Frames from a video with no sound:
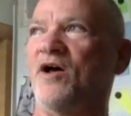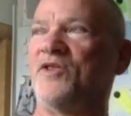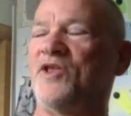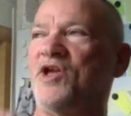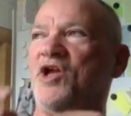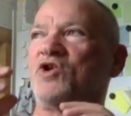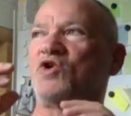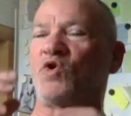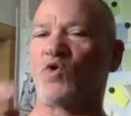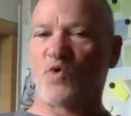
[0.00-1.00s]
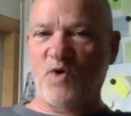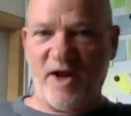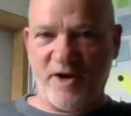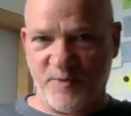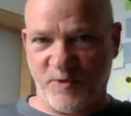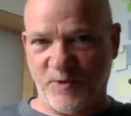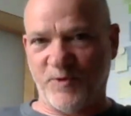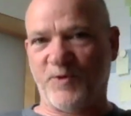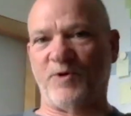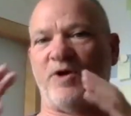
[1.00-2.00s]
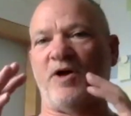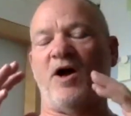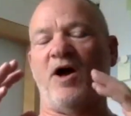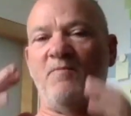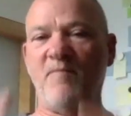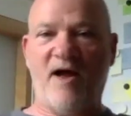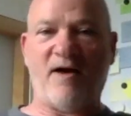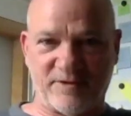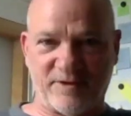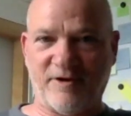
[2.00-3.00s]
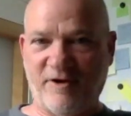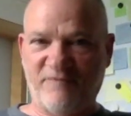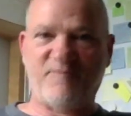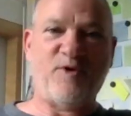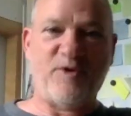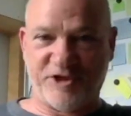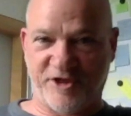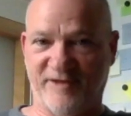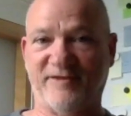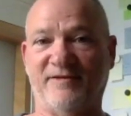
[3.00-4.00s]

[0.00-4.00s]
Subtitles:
the incredible amount of bullshit